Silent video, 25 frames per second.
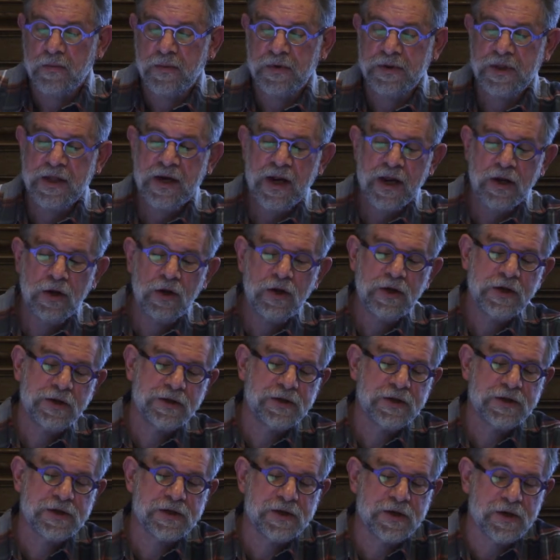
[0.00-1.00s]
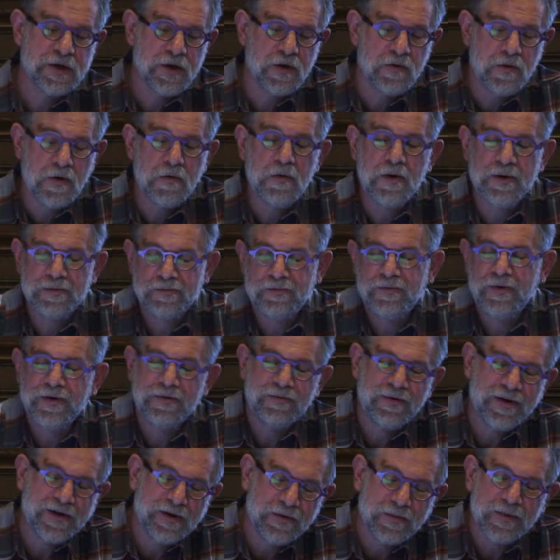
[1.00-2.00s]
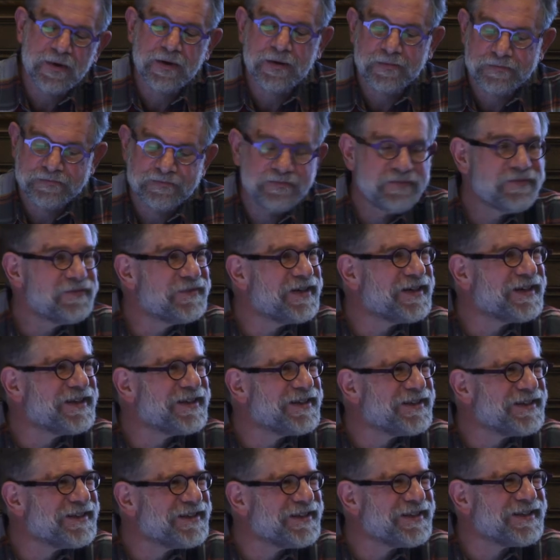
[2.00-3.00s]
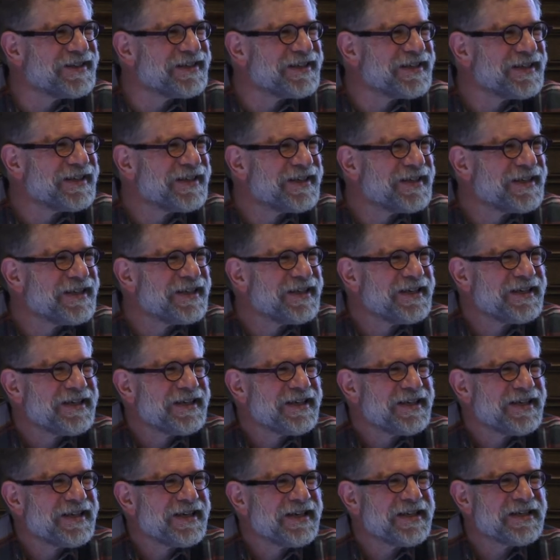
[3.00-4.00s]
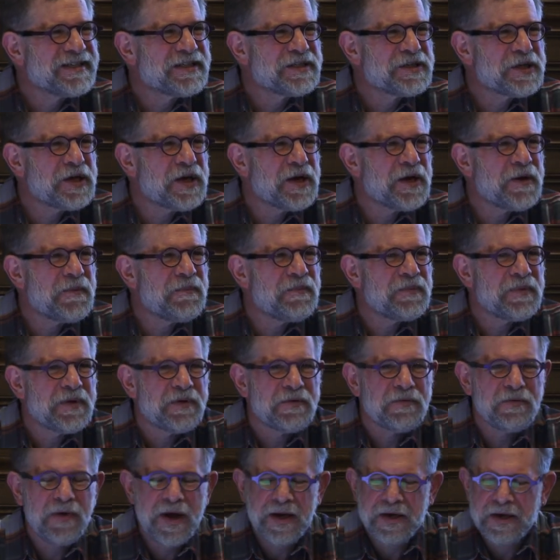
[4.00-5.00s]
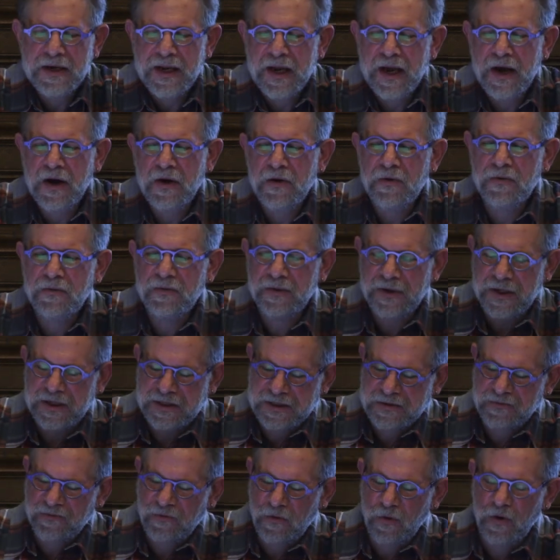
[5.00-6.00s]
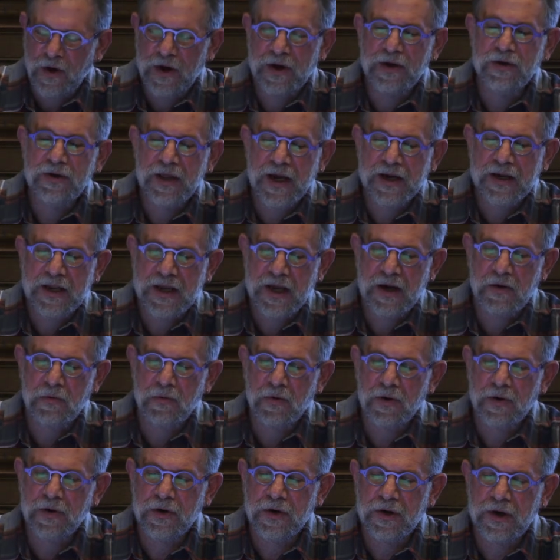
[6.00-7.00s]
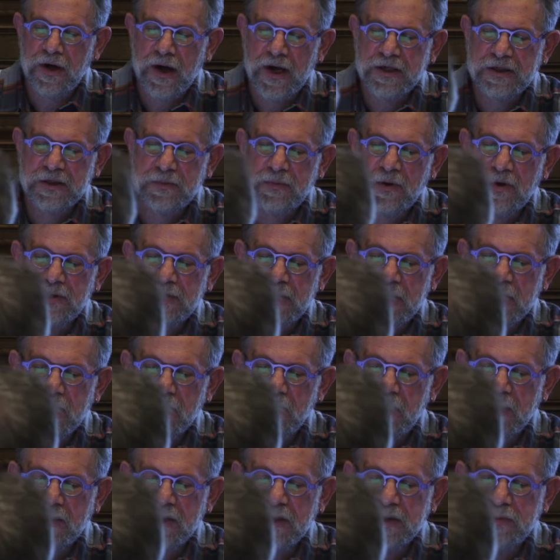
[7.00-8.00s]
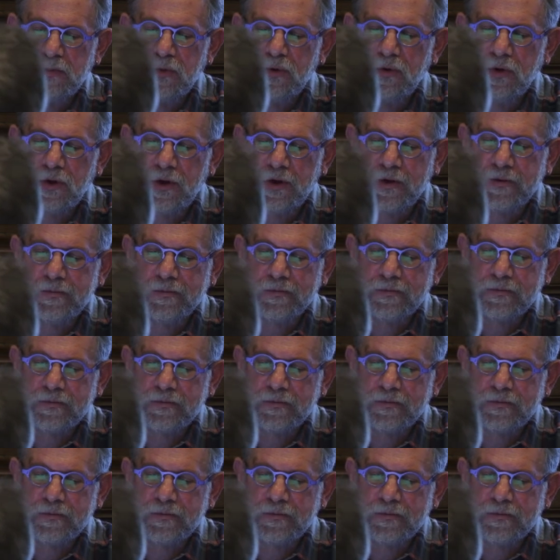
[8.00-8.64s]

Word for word: But then I look at this and I go, whoa, whoa, wait. Is the right now it's void? That can't work. I suppose I could make this Boolean.